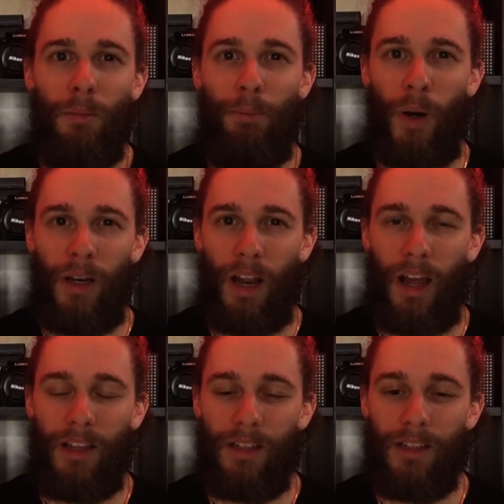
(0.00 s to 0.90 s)
But
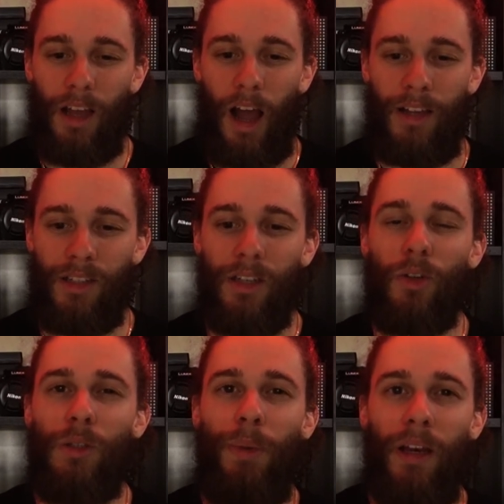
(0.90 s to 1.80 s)
I still
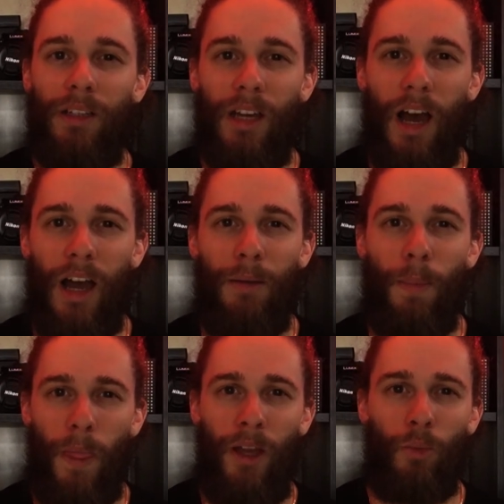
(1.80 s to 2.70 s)
spend
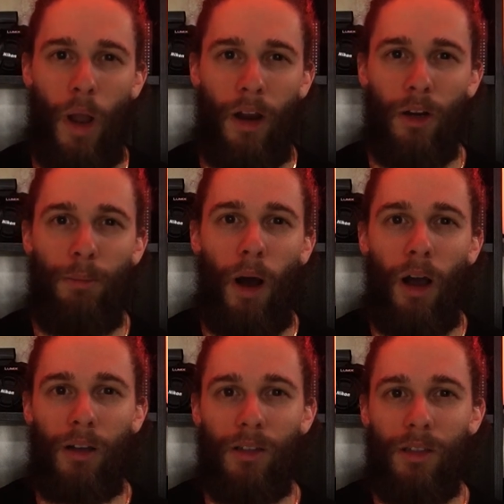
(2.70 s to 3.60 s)
time in
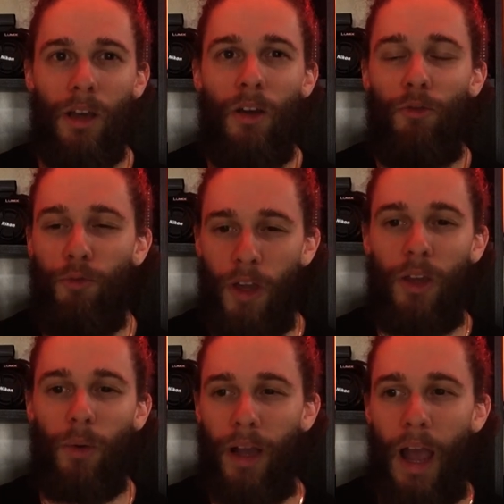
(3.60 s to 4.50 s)
Rekordbox
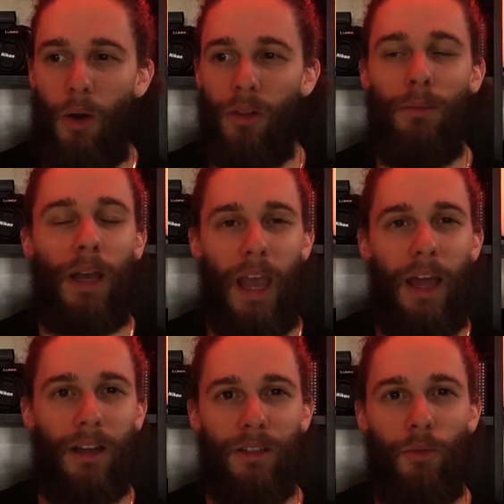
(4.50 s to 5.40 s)
figuring out the
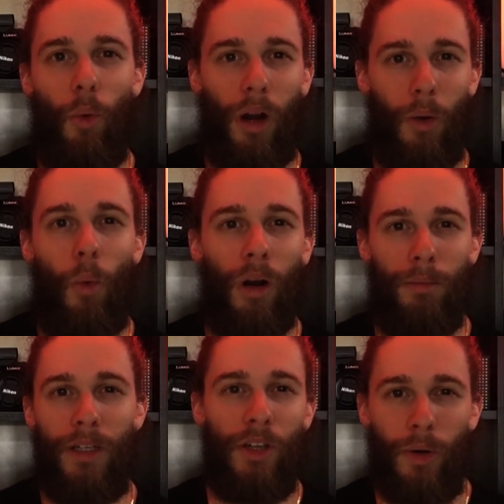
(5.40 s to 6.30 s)
mechanics of what I want to
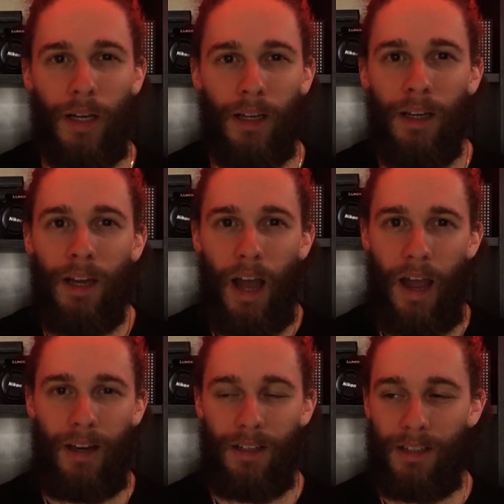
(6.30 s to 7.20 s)
be doing,
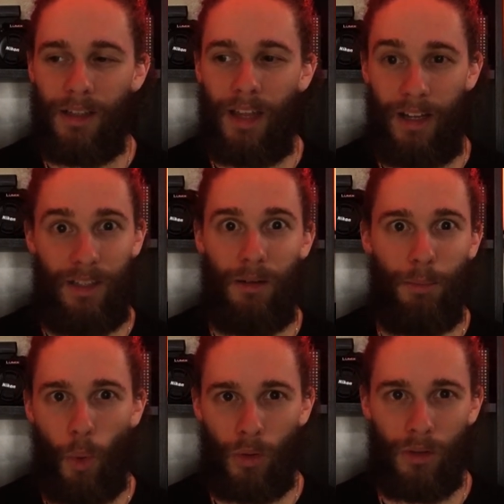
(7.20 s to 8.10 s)
and that's an
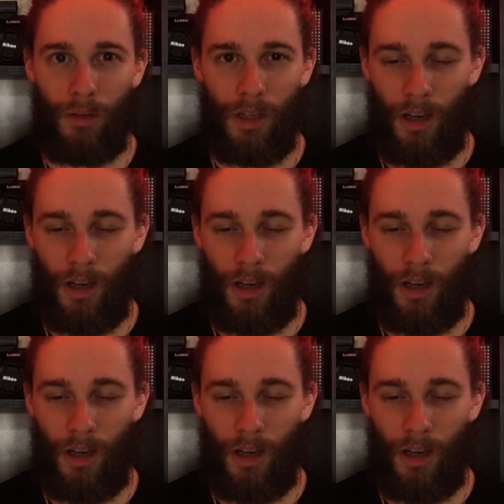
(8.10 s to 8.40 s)
important